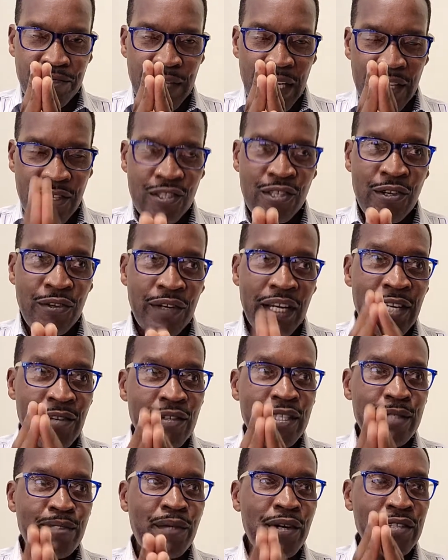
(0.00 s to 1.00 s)
So, in
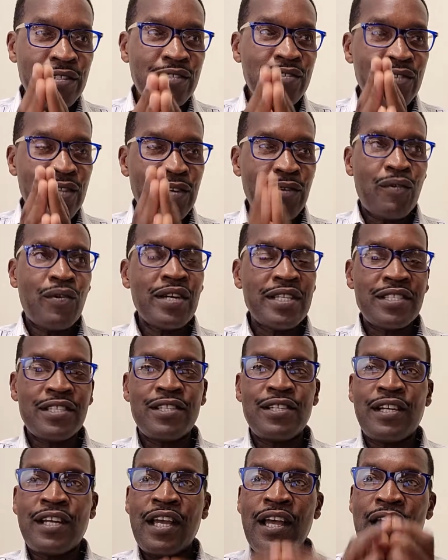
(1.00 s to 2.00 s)
response to the
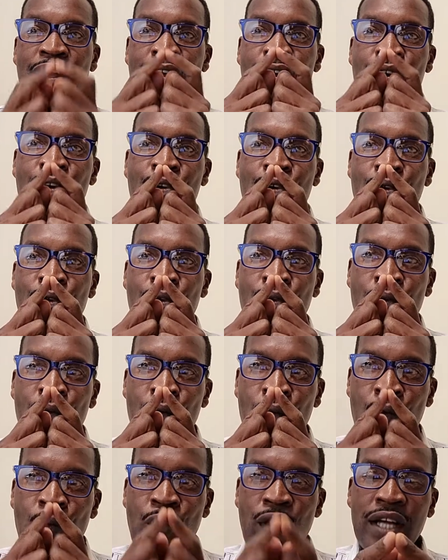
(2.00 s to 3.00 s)
question,
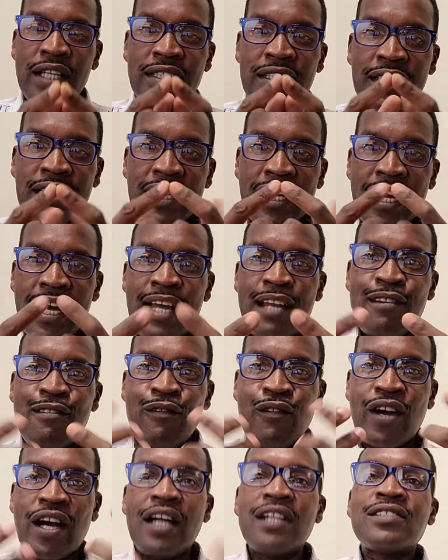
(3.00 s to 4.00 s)
what kind
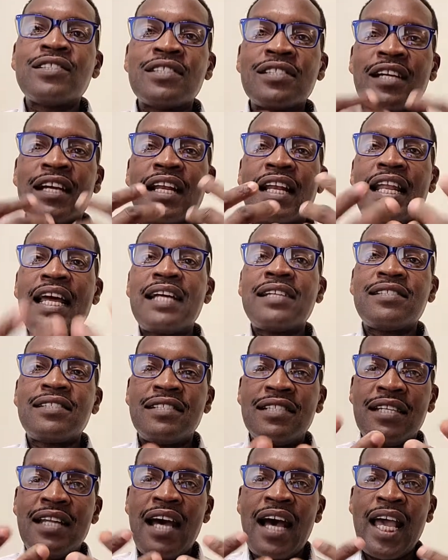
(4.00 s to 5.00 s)
of culture clash
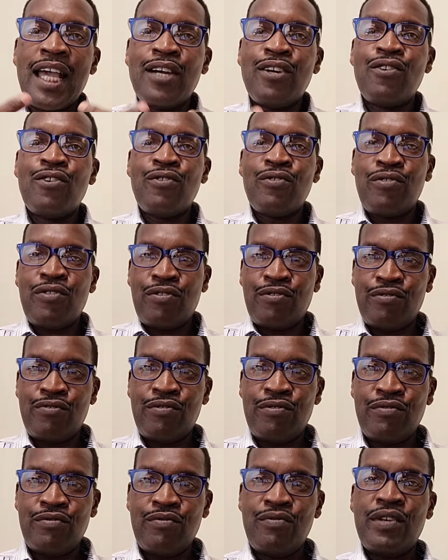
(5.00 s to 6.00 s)
did I go
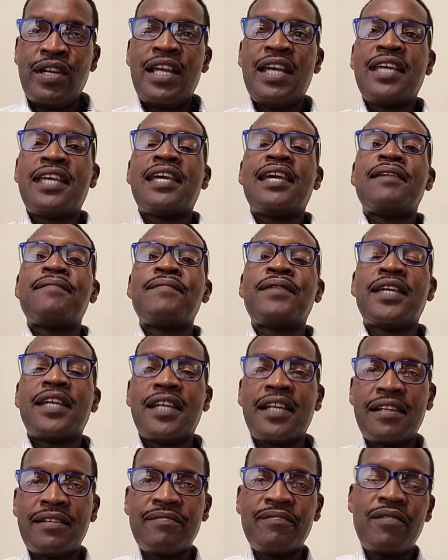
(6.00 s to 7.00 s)
through when I came
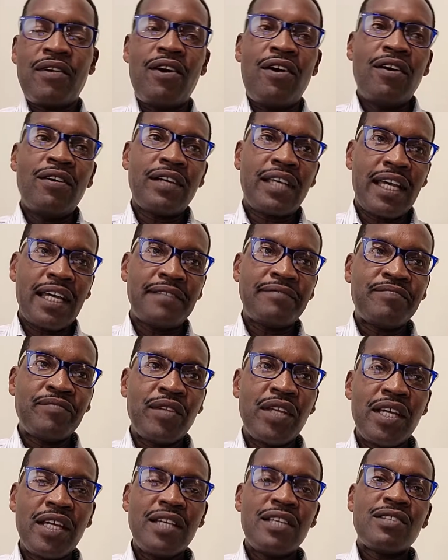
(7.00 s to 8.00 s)
here? Okay,
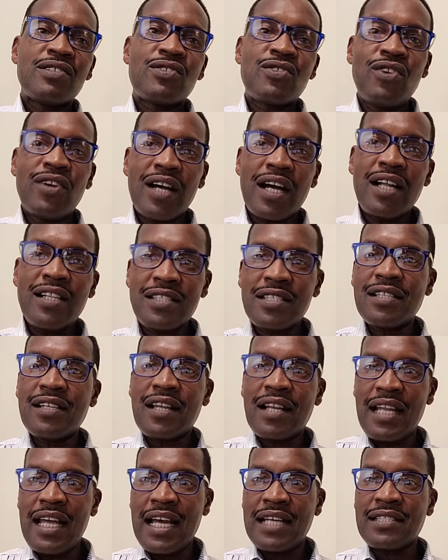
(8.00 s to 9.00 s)
so culture
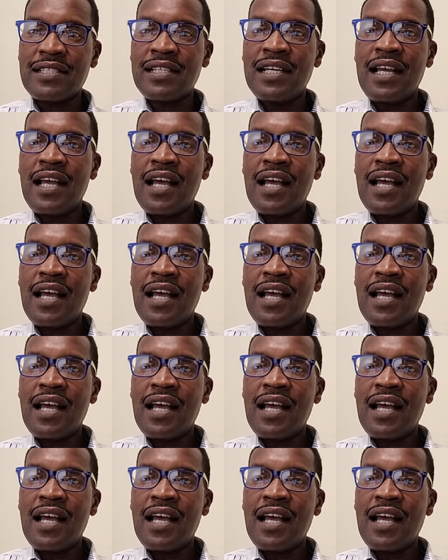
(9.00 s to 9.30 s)
clash.